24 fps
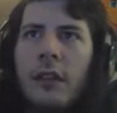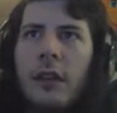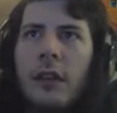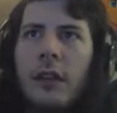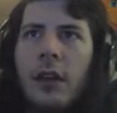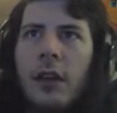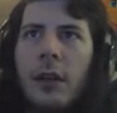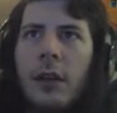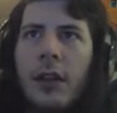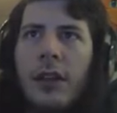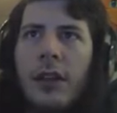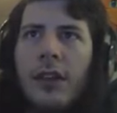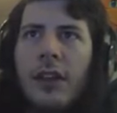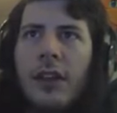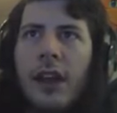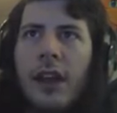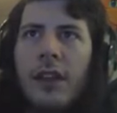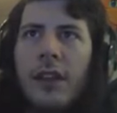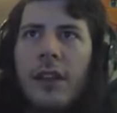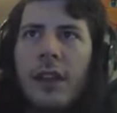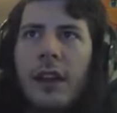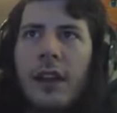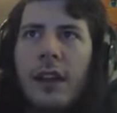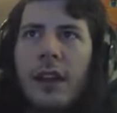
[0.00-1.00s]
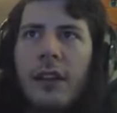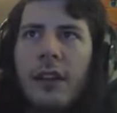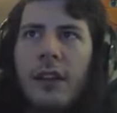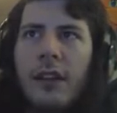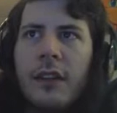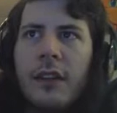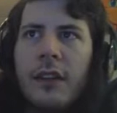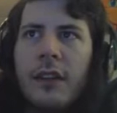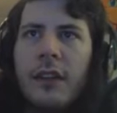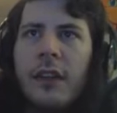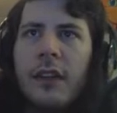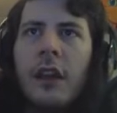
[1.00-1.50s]
No, that's not the exit.
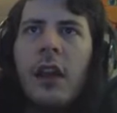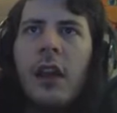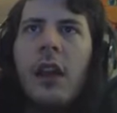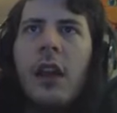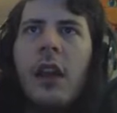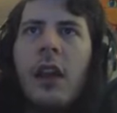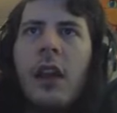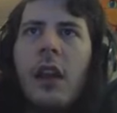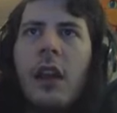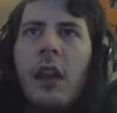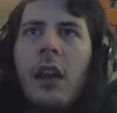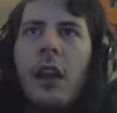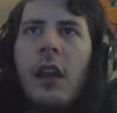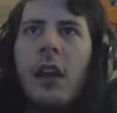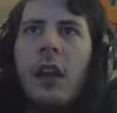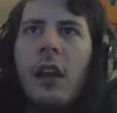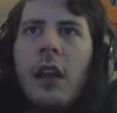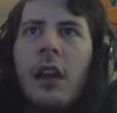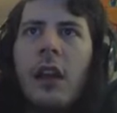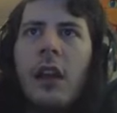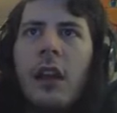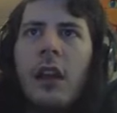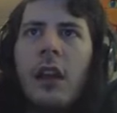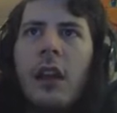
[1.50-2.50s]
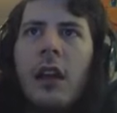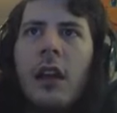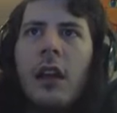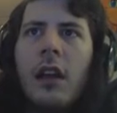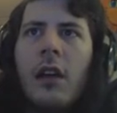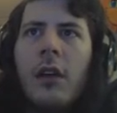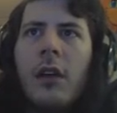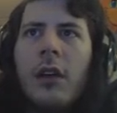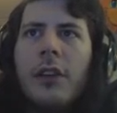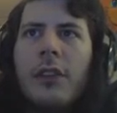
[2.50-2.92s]
Oh,